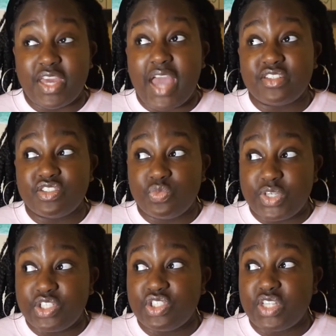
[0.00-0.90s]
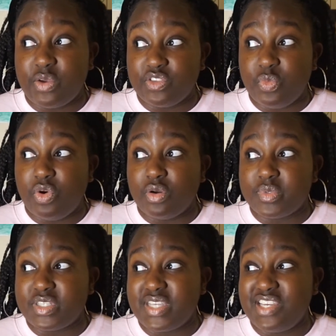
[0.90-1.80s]
I just wish there was more
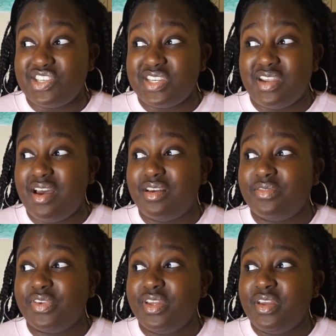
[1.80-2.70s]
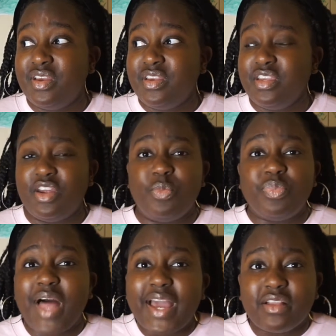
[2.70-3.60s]
representation of, you know,
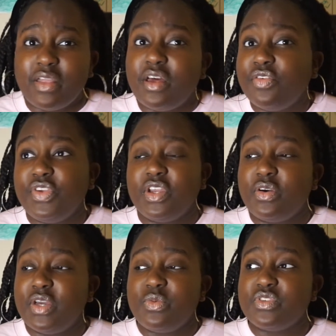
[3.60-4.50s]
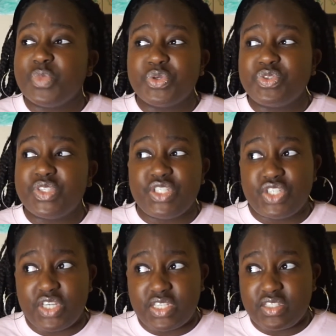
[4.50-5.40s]
Black love. You know, it was mostly
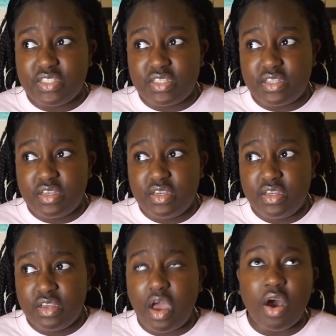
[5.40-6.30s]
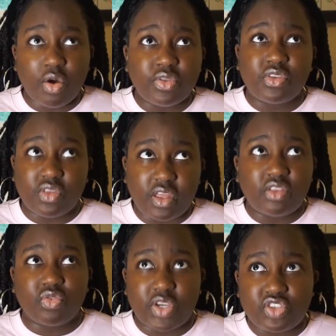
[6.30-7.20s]
just, oh, this is an
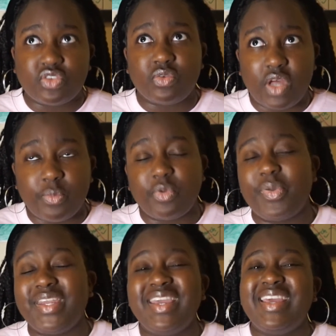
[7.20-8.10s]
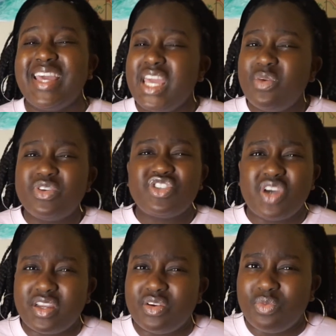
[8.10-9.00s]
interracial couple, but it was
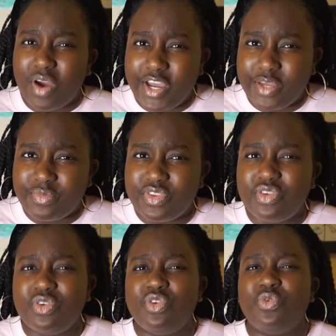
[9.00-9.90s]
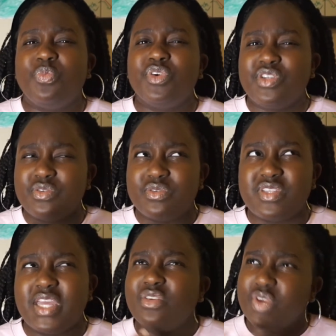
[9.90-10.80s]
Shonda Rhimes who produced
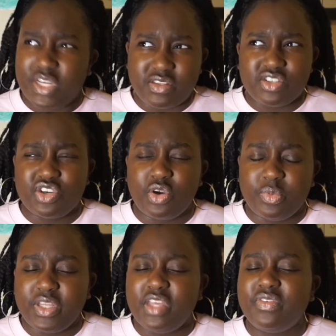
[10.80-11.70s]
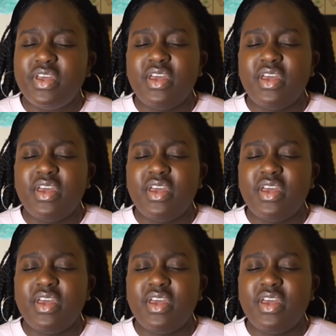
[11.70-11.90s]
and created the show, I believe,